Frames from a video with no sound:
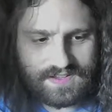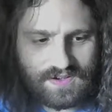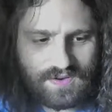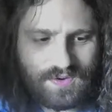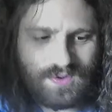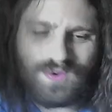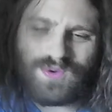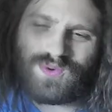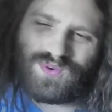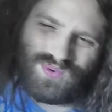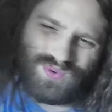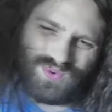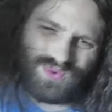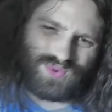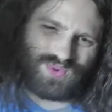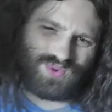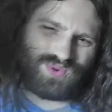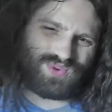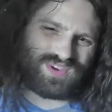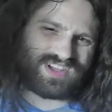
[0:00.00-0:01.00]

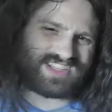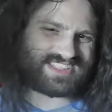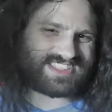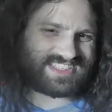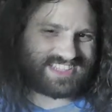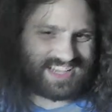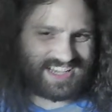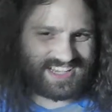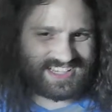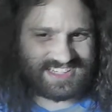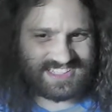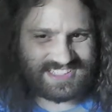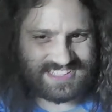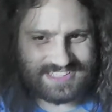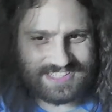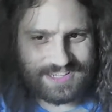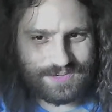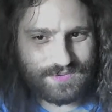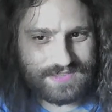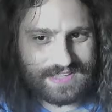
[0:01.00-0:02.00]
Ooh, that's
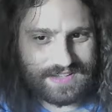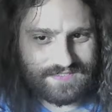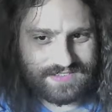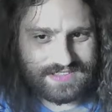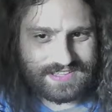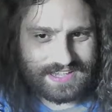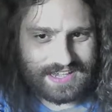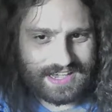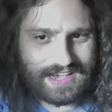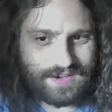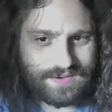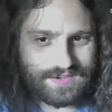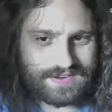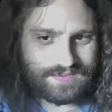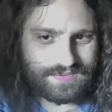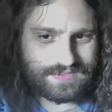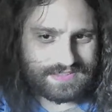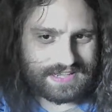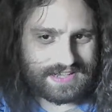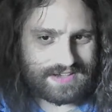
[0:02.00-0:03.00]
nice. And with everything
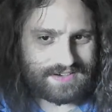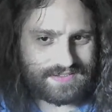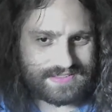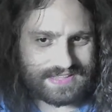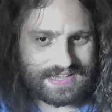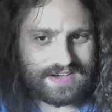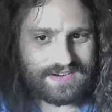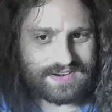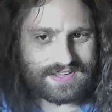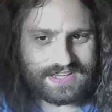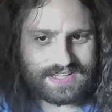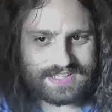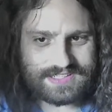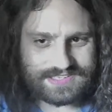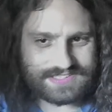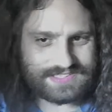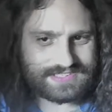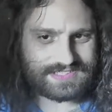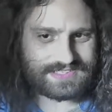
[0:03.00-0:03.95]
out, without it, just